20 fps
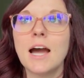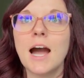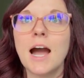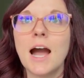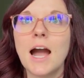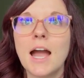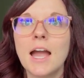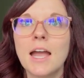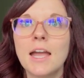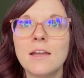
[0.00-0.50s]

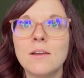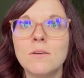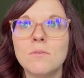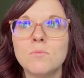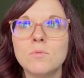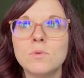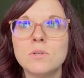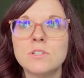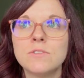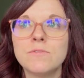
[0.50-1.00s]
I
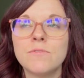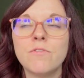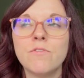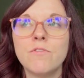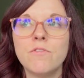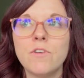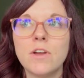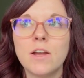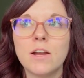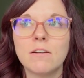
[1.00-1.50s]
was
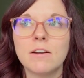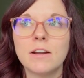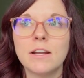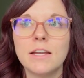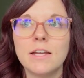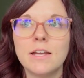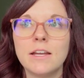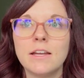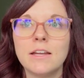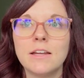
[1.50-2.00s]

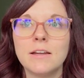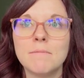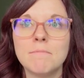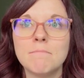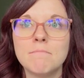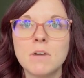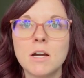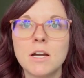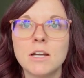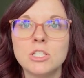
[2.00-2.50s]
very
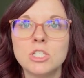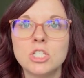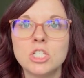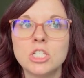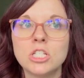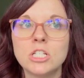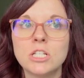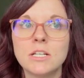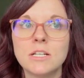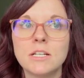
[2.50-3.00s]

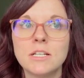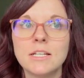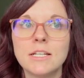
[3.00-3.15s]
much